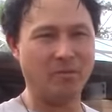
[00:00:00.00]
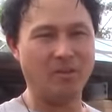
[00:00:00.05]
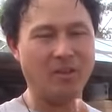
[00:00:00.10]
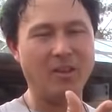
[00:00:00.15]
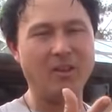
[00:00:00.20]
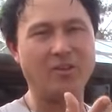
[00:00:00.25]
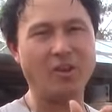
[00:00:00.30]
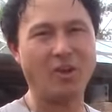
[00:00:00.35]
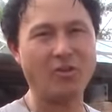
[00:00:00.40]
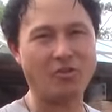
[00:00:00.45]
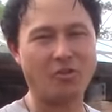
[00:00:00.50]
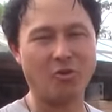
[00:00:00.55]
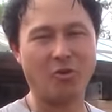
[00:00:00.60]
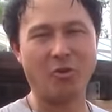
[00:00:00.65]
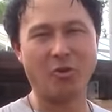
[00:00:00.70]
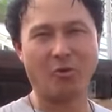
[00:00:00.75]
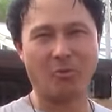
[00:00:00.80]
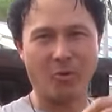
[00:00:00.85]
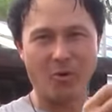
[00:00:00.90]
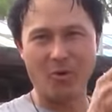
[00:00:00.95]

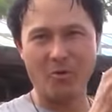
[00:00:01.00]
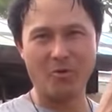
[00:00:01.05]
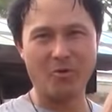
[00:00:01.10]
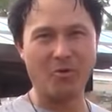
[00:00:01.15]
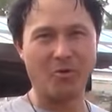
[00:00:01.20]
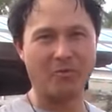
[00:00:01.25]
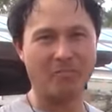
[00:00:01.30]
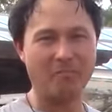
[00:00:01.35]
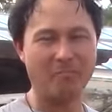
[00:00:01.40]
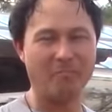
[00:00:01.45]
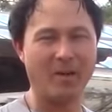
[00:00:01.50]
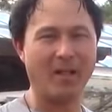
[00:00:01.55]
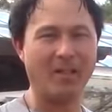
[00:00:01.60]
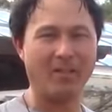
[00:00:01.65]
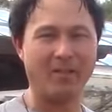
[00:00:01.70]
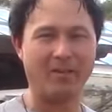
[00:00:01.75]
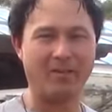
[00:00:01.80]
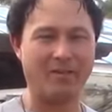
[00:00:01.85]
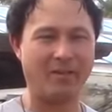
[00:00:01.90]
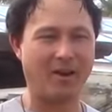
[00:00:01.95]
industrial grown
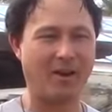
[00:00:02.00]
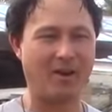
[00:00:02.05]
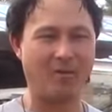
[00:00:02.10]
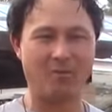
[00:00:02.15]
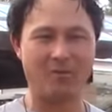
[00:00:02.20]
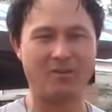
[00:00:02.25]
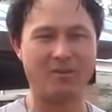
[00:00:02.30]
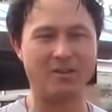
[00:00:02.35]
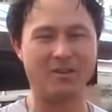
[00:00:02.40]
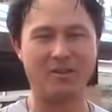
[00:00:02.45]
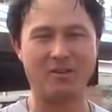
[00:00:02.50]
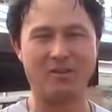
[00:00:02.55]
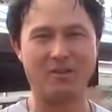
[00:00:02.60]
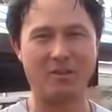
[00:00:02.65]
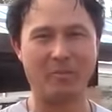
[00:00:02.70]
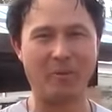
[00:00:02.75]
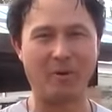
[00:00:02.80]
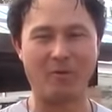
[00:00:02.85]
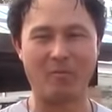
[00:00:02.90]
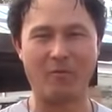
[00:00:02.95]
melon that I was eating a
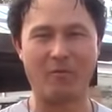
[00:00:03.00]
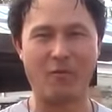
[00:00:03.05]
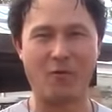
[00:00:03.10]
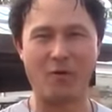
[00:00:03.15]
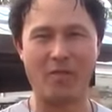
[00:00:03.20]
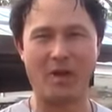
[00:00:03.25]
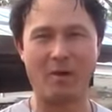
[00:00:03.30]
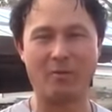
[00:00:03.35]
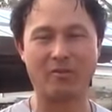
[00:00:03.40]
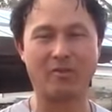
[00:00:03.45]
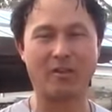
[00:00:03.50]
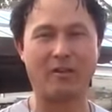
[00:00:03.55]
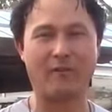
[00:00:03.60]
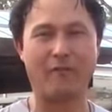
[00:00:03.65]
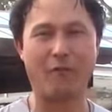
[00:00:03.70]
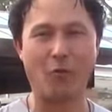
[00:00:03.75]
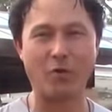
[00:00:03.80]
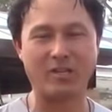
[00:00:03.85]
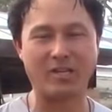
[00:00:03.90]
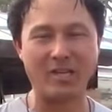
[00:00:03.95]
little bit before that was like
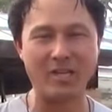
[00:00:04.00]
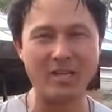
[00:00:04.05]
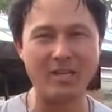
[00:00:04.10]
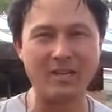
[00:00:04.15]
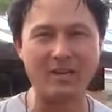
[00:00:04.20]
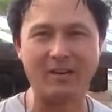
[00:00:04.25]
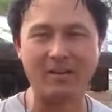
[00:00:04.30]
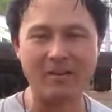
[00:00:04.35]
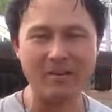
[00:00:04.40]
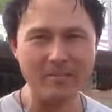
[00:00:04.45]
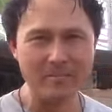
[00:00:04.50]
14.